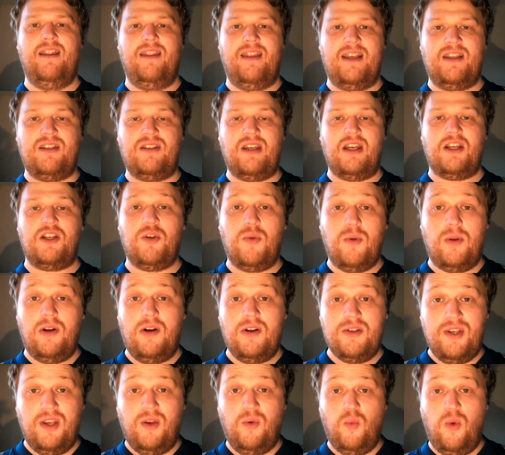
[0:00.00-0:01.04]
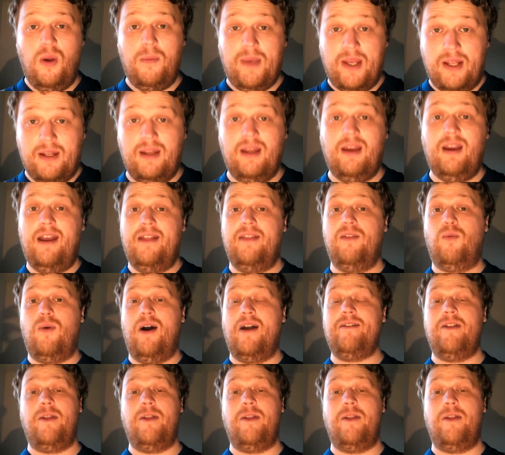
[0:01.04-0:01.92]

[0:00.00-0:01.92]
They're sexualizing women in the way